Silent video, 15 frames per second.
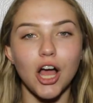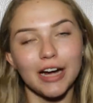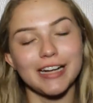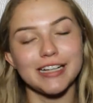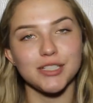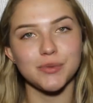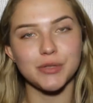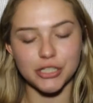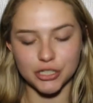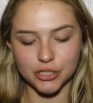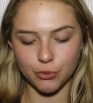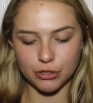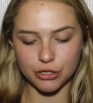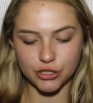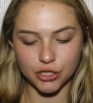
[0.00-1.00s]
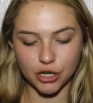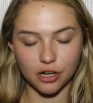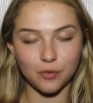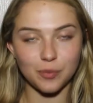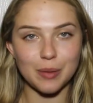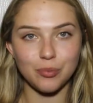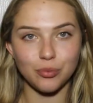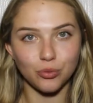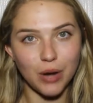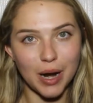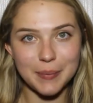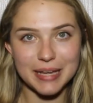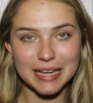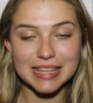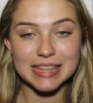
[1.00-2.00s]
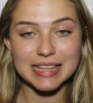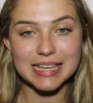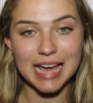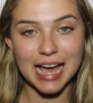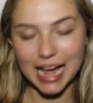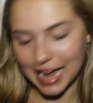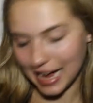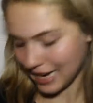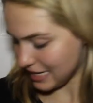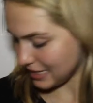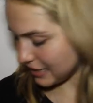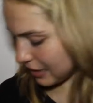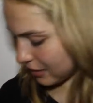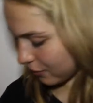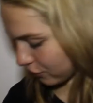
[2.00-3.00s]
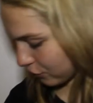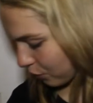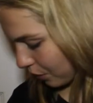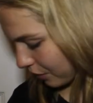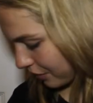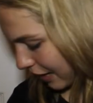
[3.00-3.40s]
Alright, so we're just going to start off by priming the eyes, and for